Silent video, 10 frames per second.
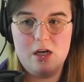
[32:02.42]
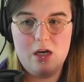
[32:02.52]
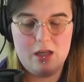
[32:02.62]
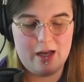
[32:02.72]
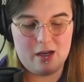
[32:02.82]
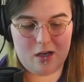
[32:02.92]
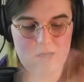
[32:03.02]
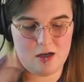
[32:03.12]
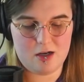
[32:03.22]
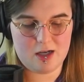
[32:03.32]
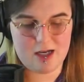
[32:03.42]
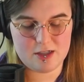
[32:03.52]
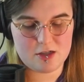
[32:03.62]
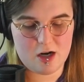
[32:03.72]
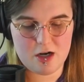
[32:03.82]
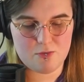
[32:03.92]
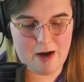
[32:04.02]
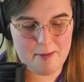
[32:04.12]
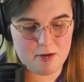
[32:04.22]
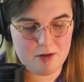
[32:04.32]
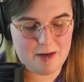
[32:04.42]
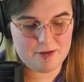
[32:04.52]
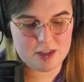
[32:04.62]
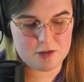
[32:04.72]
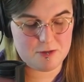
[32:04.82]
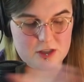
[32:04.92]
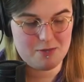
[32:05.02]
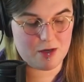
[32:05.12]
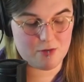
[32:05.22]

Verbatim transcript: like again sorry to ramble about this but it's something i'm